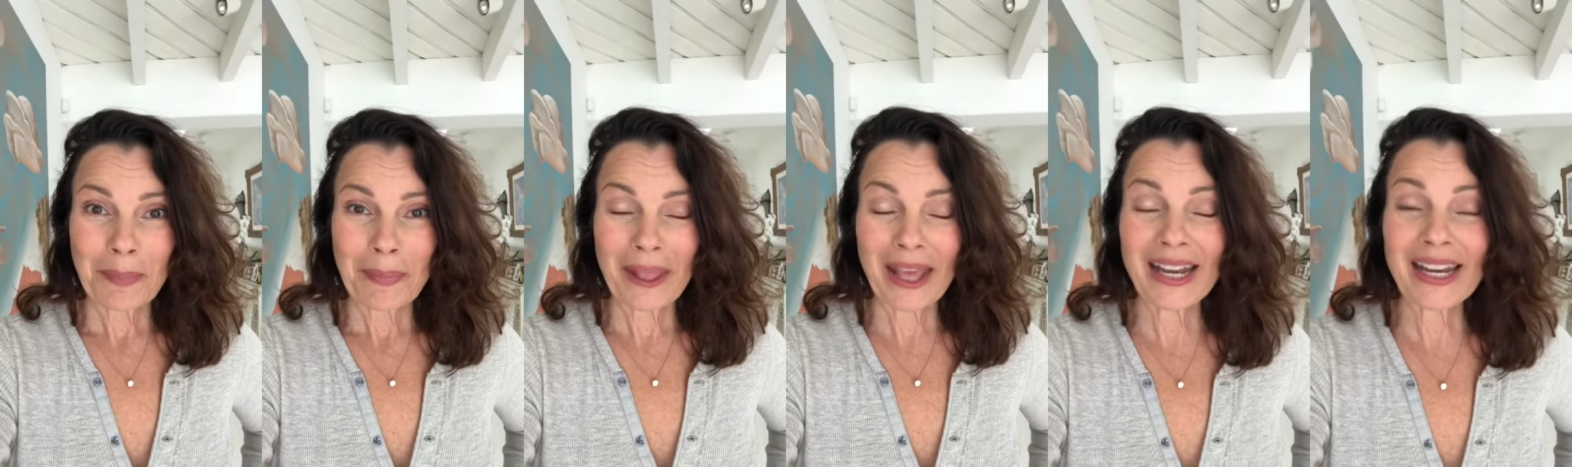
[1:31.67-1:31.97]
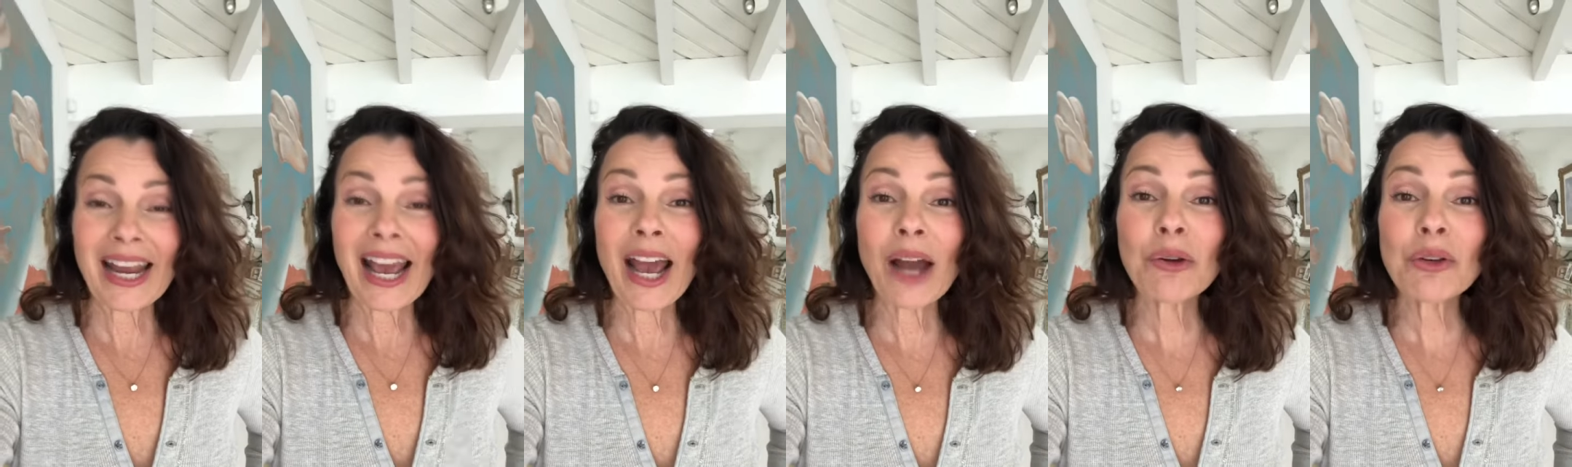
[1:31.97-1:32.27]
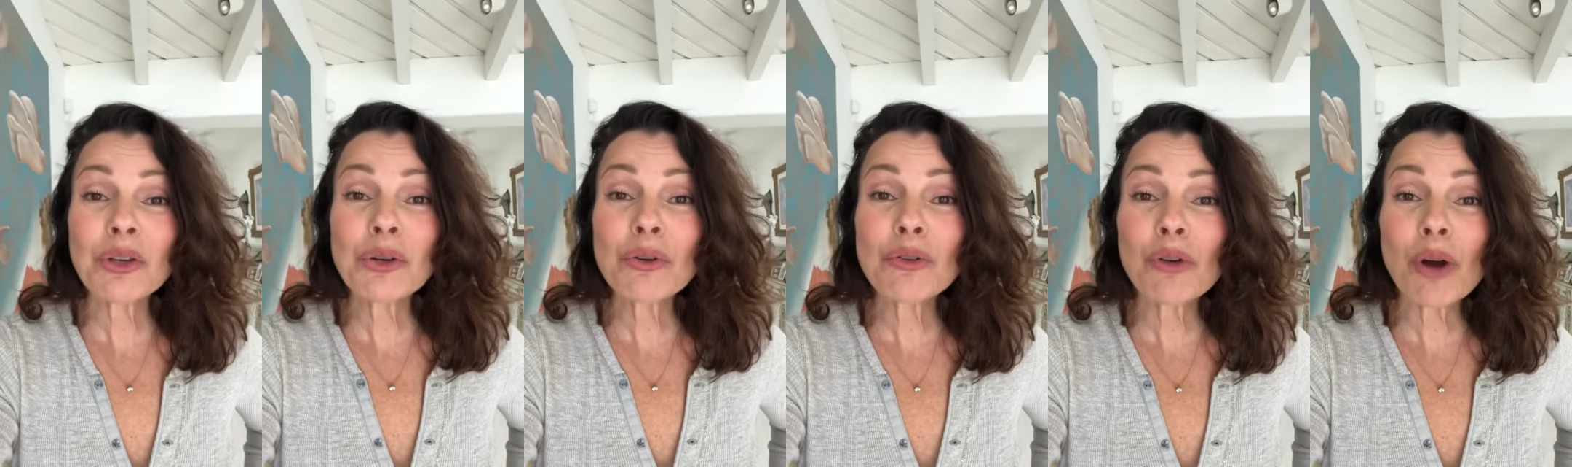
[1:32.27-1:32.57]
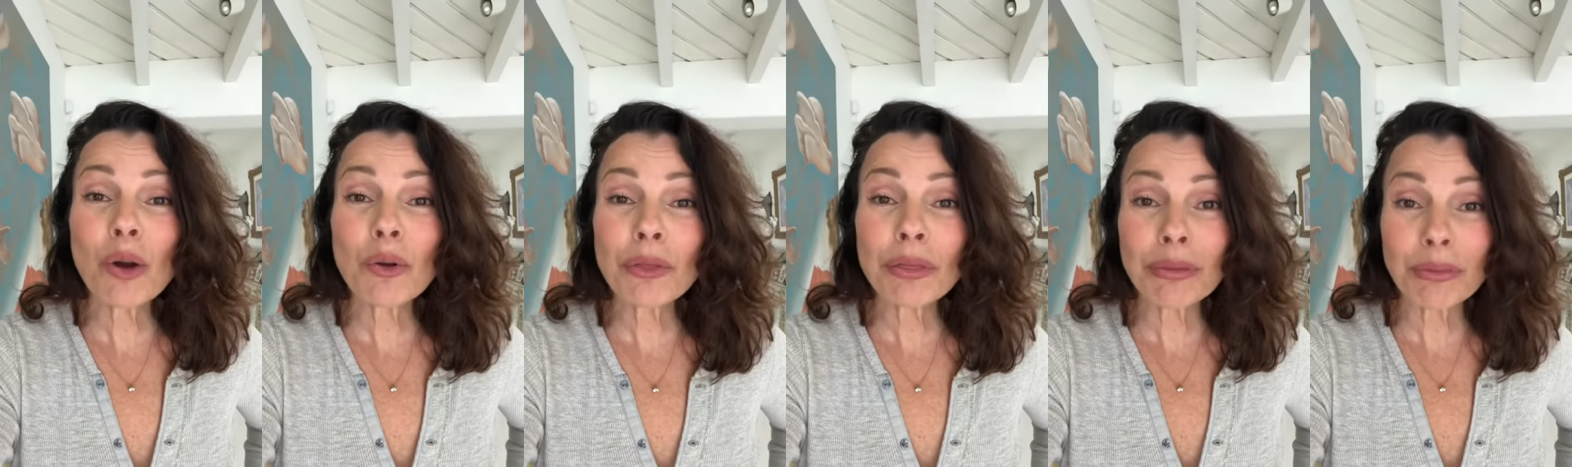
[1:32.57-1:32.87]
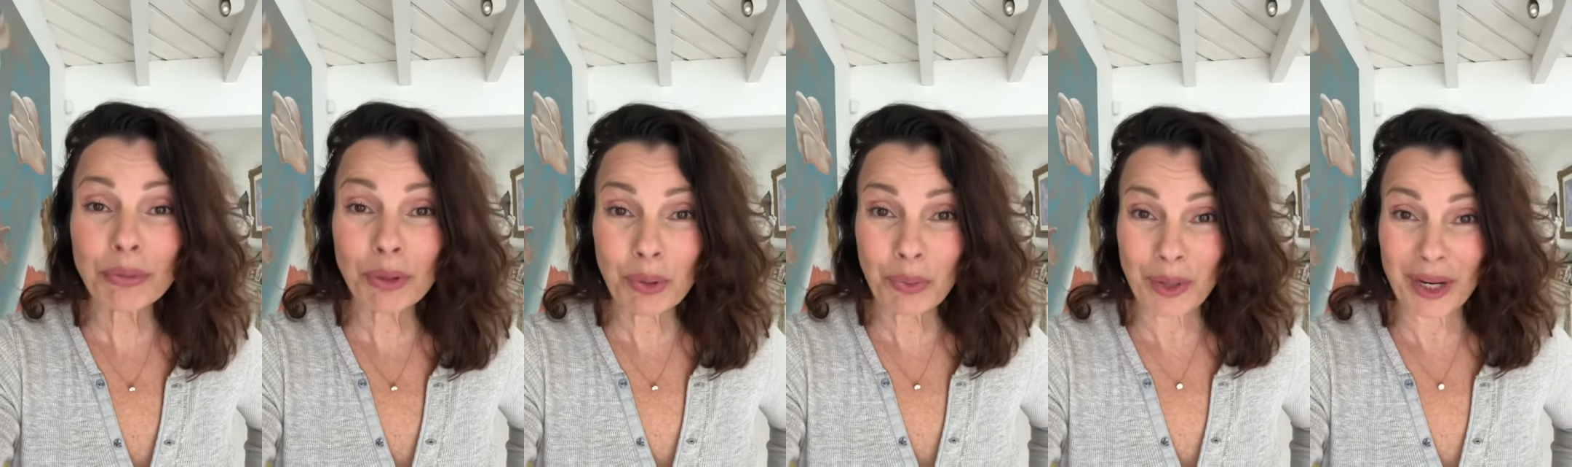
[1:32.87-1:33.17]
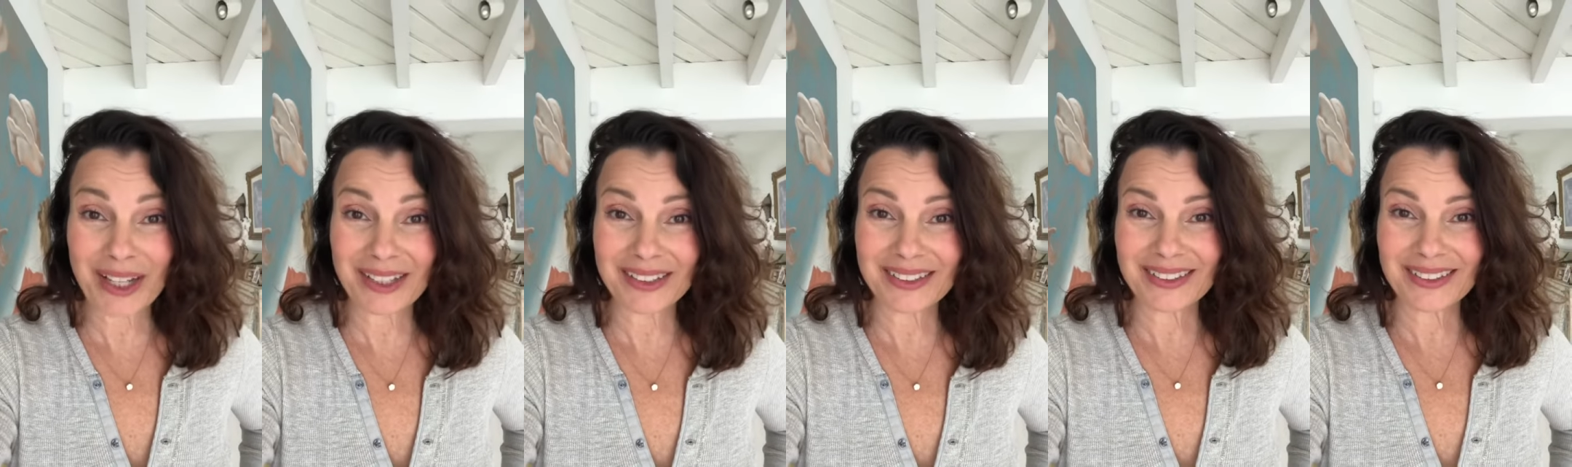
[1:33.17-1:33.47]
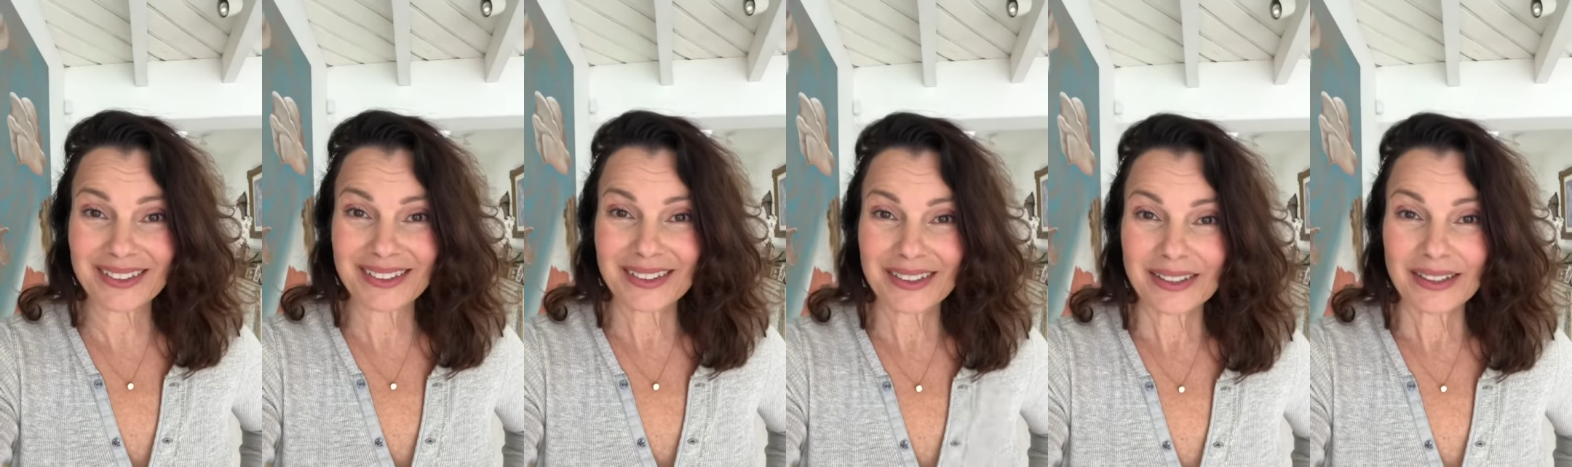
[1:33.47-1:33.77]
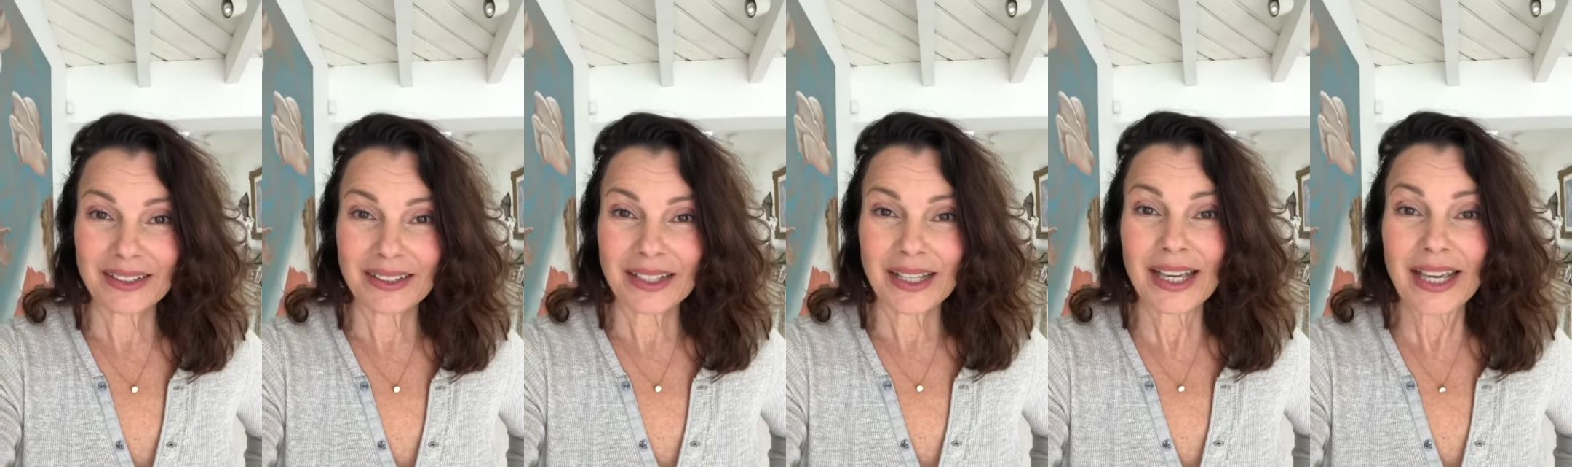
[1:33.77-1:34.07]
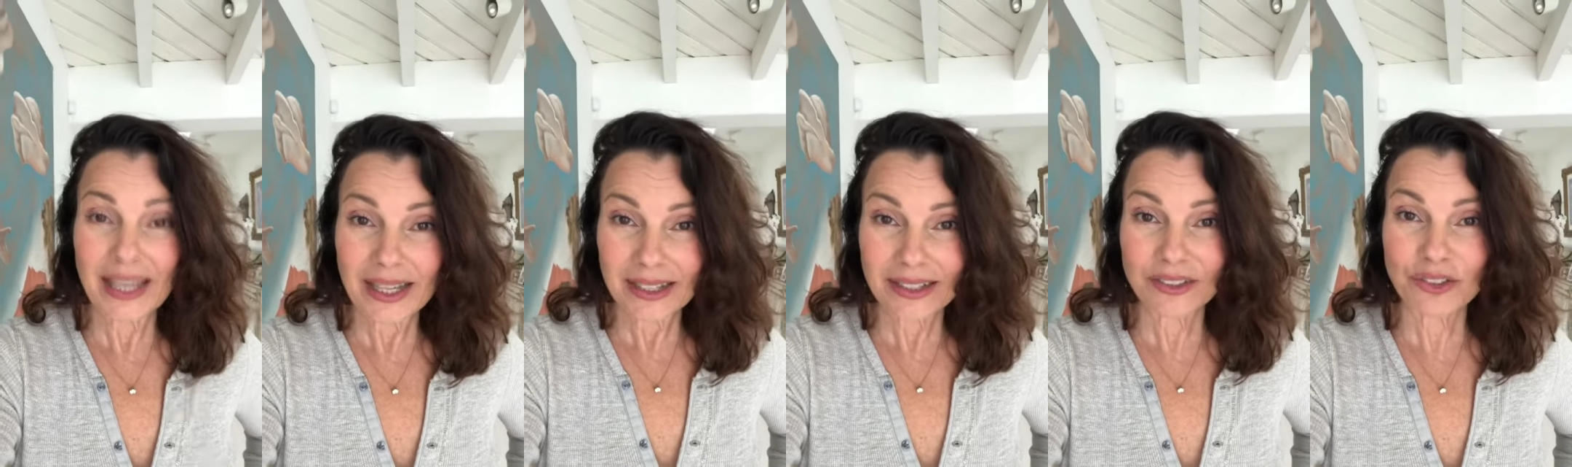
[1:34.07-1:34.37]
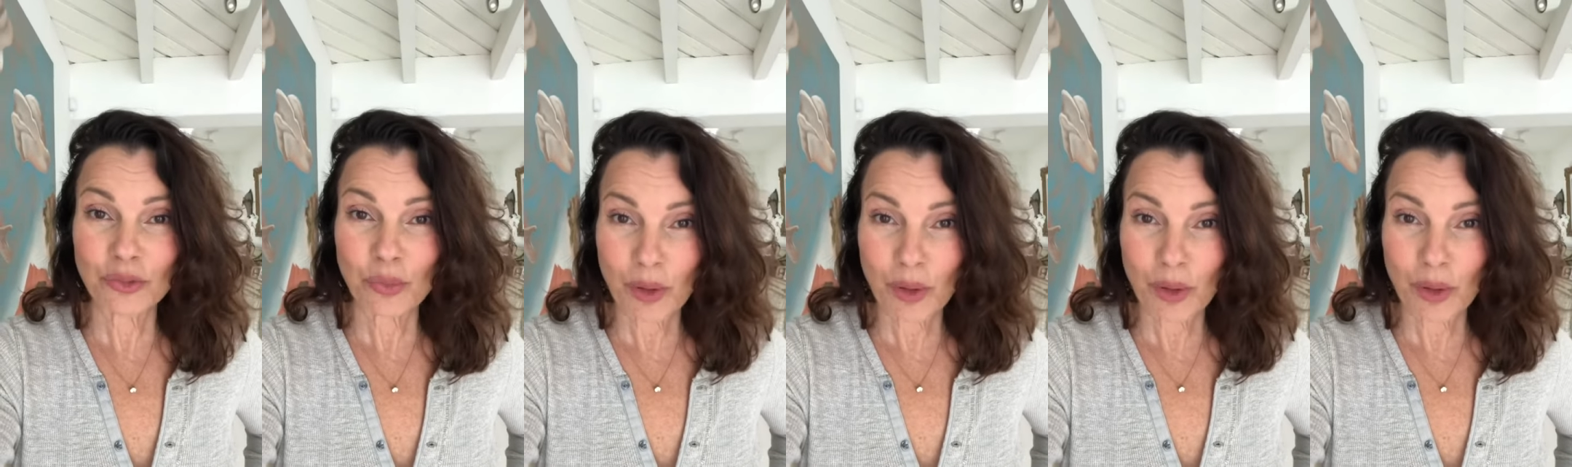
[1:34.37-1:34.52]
and how you grow through it is